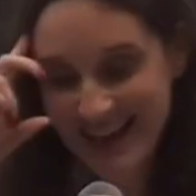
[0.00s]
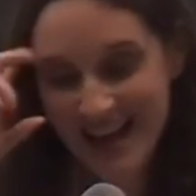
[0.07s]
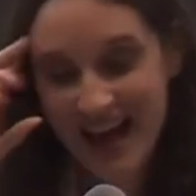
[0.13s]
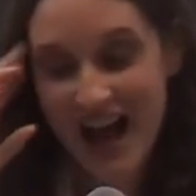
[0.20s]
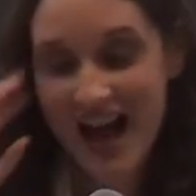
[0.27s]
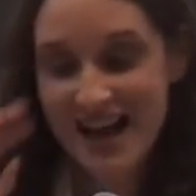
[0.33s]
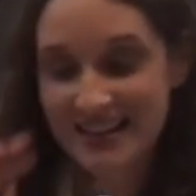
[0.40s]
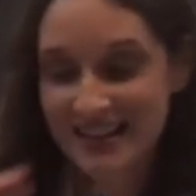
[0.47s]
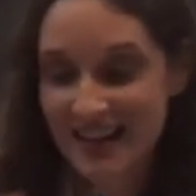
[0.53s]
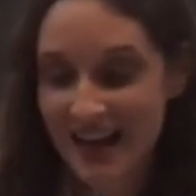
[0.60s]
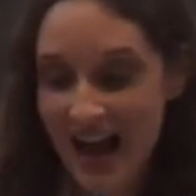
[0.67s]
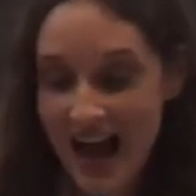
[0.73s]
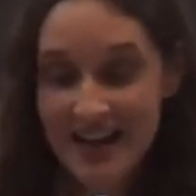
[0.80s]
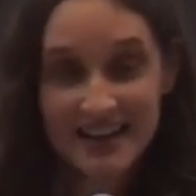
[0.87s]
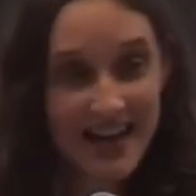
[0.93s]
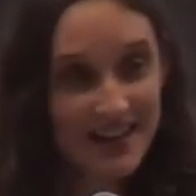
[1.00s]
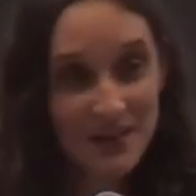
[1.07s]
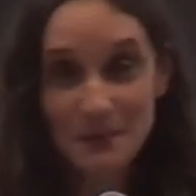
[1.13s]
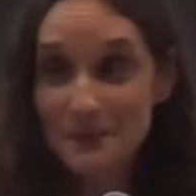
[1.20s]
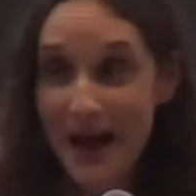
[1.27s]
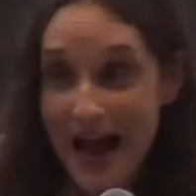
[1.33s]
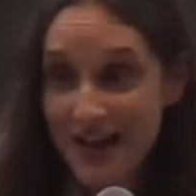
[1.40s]
I, I can't
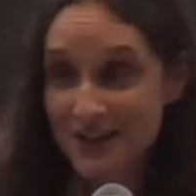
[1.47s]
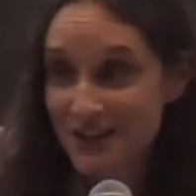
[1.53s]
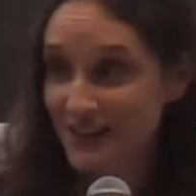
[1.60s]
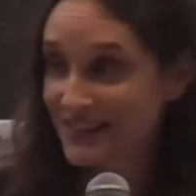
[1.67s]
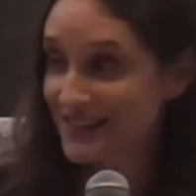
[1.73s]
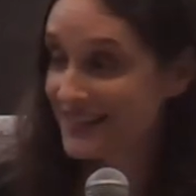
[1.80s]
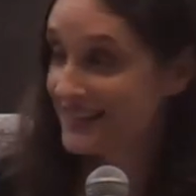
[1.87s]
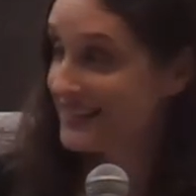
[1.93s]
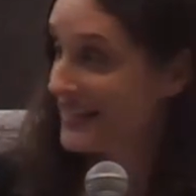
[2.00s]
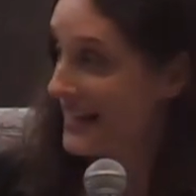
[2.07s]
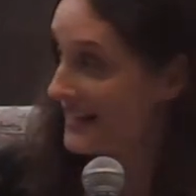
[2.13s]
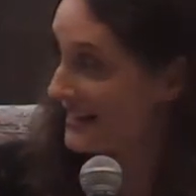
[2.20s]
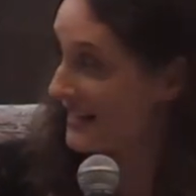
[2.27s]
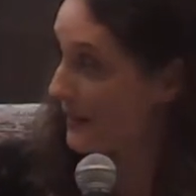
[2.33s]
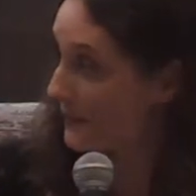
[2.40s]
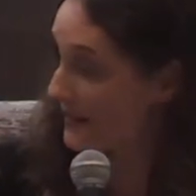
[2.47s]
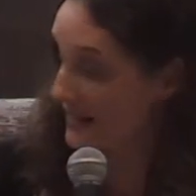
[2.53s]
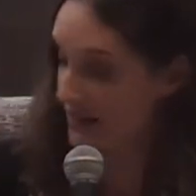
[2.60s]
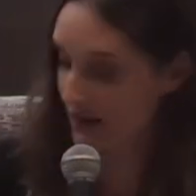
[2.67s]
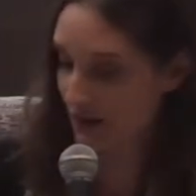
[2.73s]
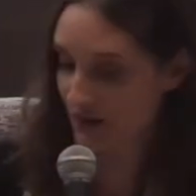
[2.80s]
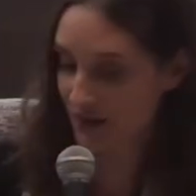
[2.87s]
imagine standing up
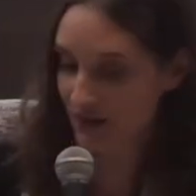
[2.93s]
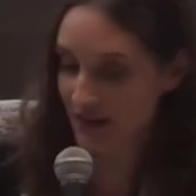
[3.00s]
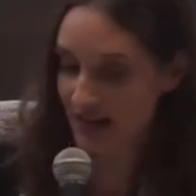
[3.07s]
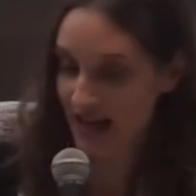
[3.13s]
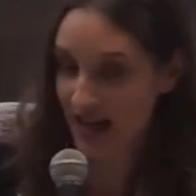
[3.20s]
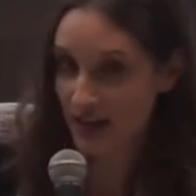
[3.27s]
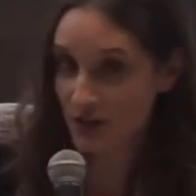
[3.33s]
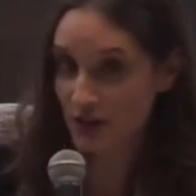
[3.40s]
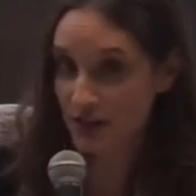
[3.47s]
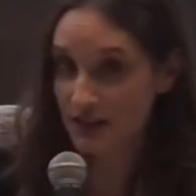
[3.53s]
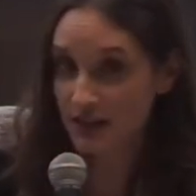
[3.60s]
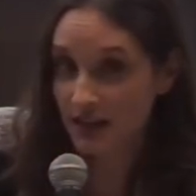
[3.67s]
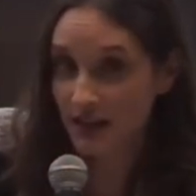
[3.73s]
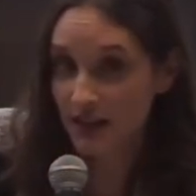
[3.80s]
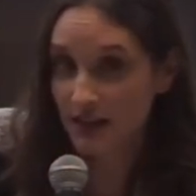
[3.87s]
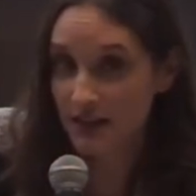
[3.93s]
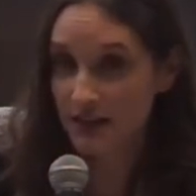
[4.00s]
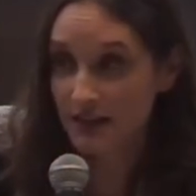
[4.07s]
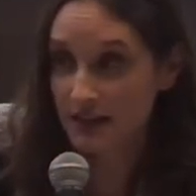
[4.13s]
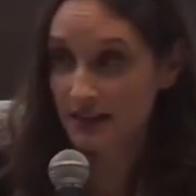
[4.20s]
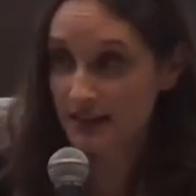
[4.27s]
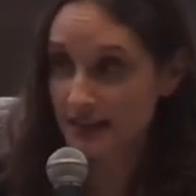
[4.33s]
here and just
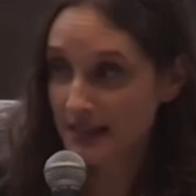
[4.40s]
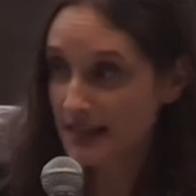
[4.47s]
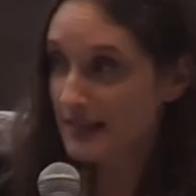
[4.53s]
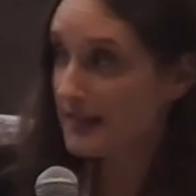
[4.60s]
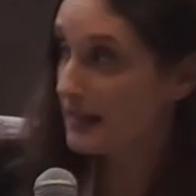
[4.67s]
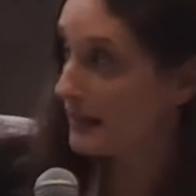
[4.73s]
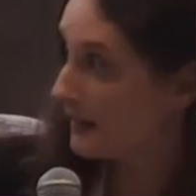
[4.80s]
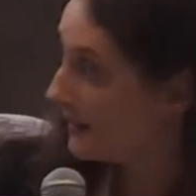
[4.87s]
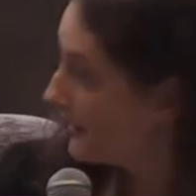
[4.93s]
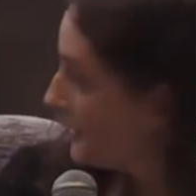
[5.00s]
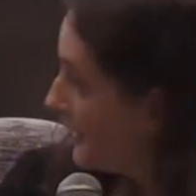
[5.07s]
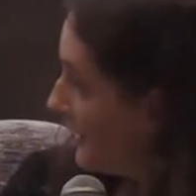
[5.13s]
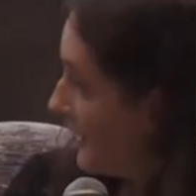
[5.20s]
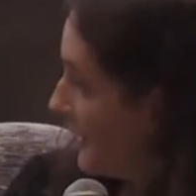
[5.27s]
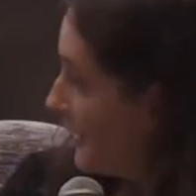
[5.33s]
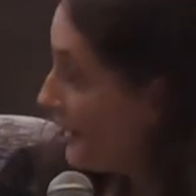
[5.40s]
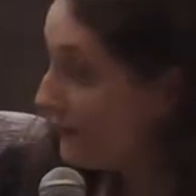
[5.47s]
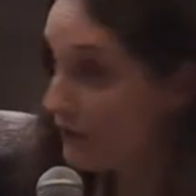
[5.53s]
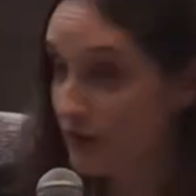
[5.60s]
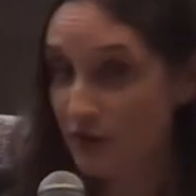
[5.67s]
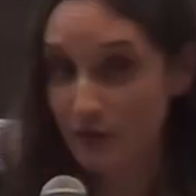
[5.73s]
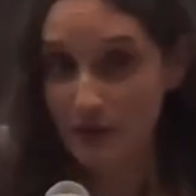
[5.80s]
singing in
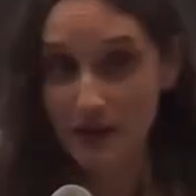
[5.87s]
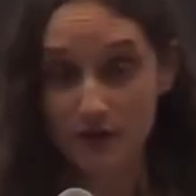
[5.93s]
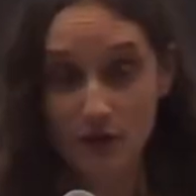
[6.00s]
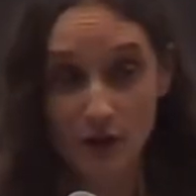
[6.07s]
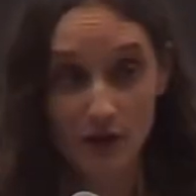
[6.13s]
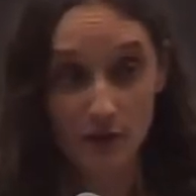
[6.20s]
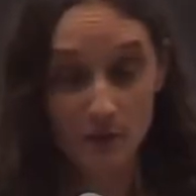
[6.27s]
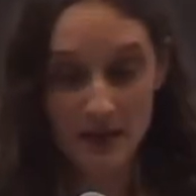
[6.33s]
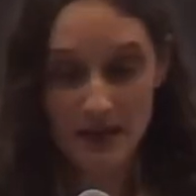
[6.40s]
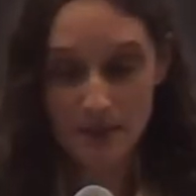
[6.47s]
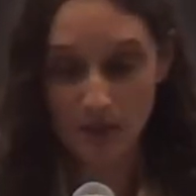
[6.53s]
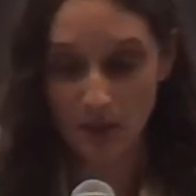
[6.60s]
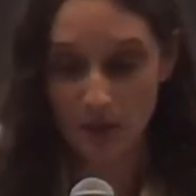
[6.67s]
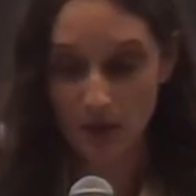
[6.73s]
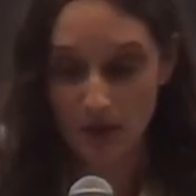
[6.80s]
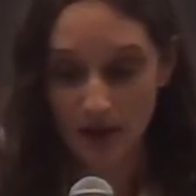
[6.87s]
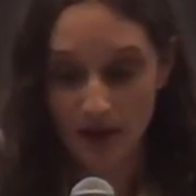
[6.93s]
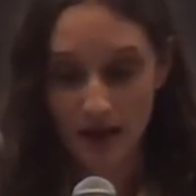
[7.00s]
front, of, in front of people.